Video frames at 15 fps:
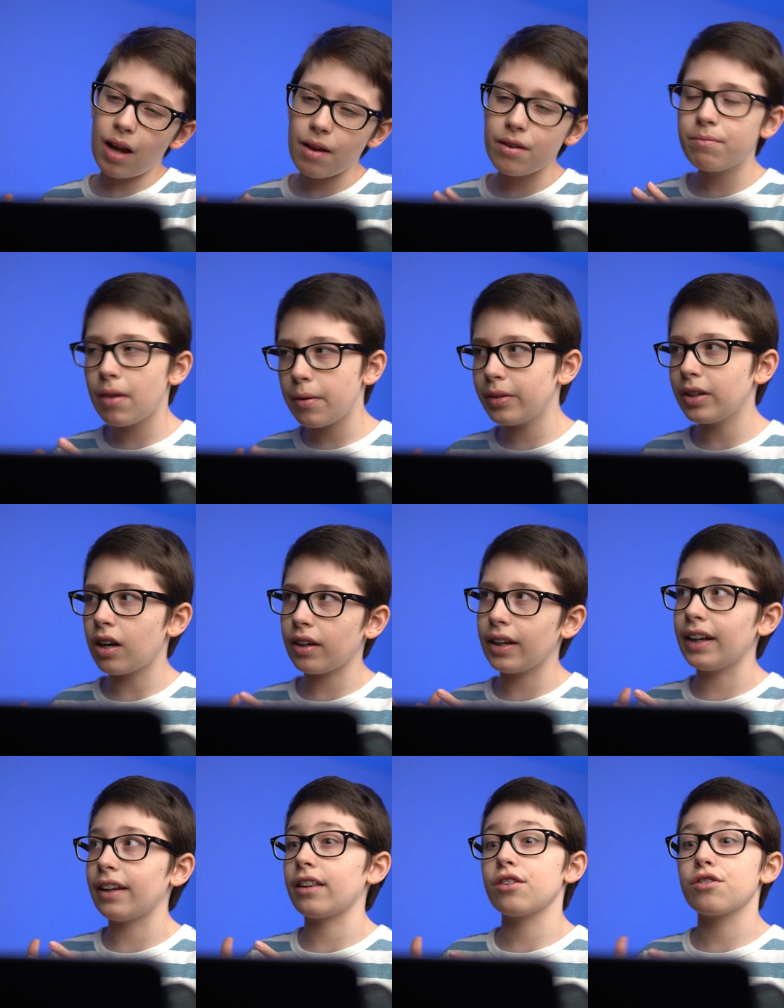not
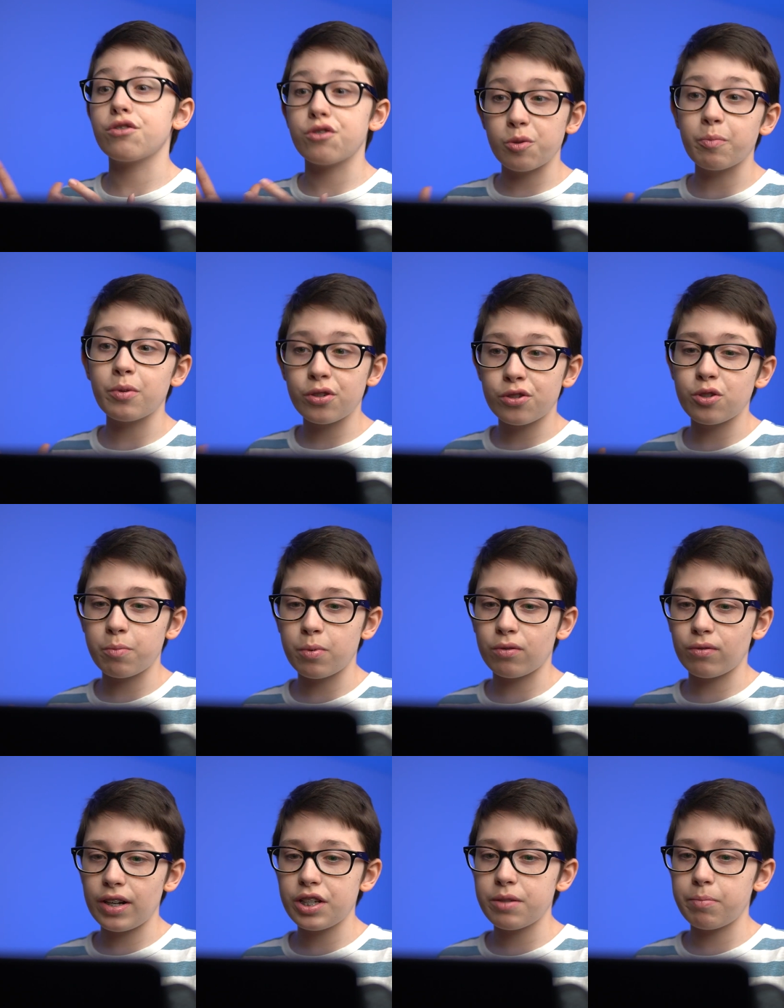like the super super
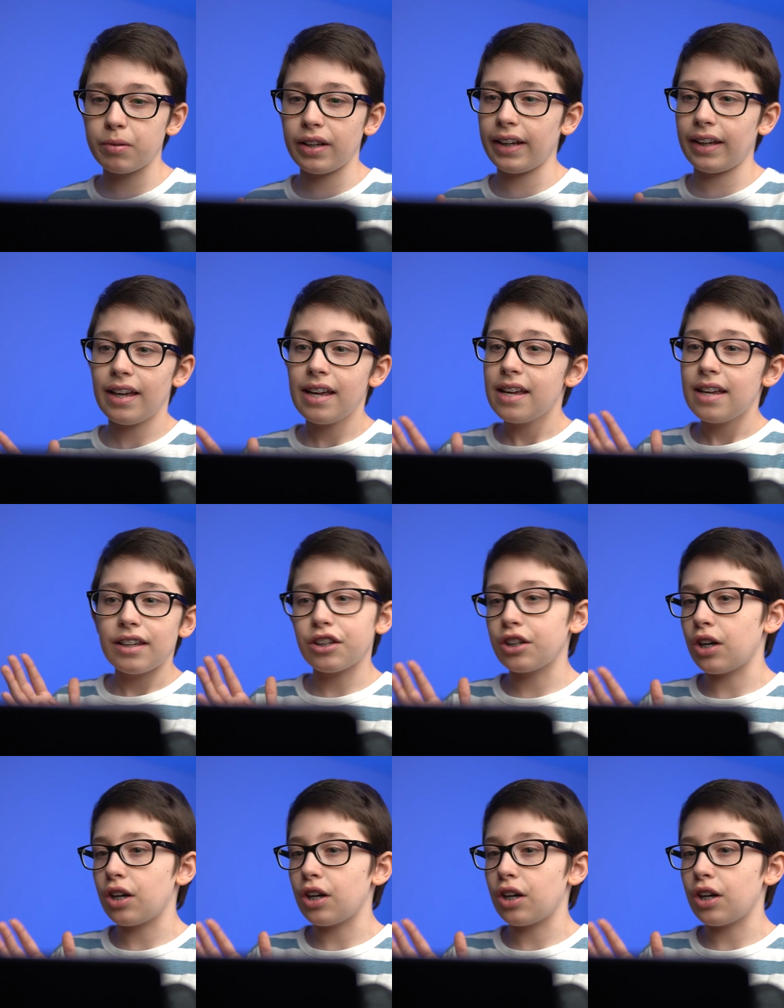rich, but like, you